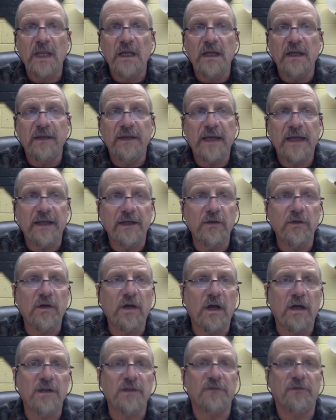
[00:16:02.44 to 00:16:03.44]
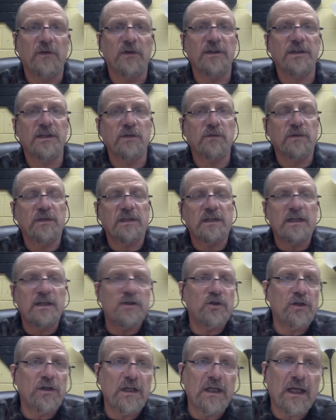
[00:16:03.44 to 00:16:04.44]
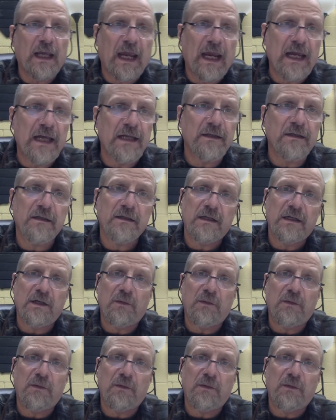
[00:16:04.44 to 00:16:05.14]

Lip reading: That new controversy was tension in Kansas and